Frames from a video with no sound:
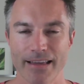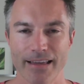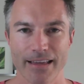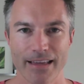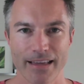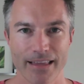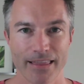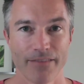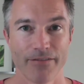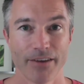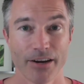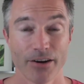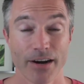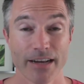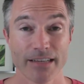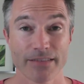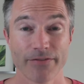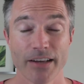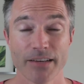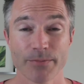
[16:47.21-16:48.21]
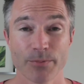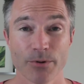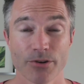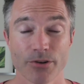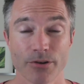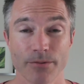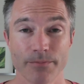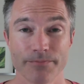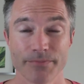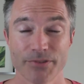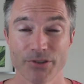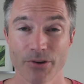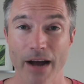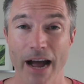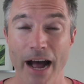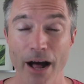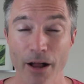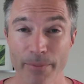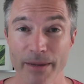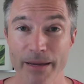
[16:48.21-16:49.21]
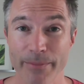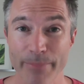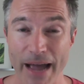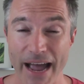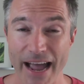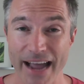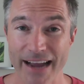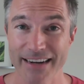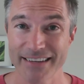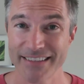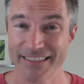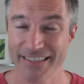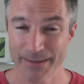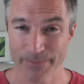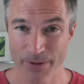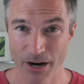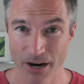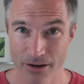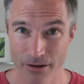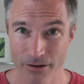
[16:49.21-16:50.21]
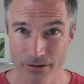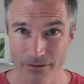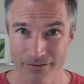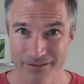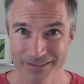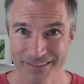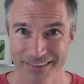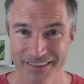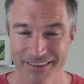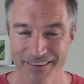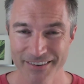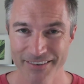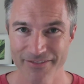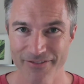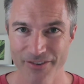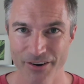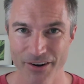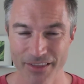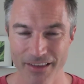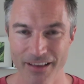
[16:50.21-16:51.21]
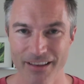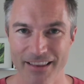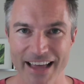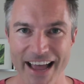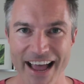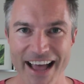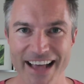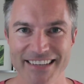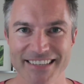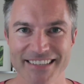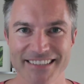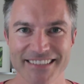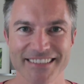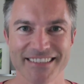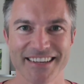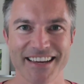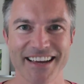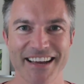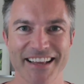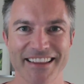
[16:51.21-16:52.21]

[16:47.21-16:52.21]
in the VIGORESS Facebook group. So I'll be back tomorrow for the last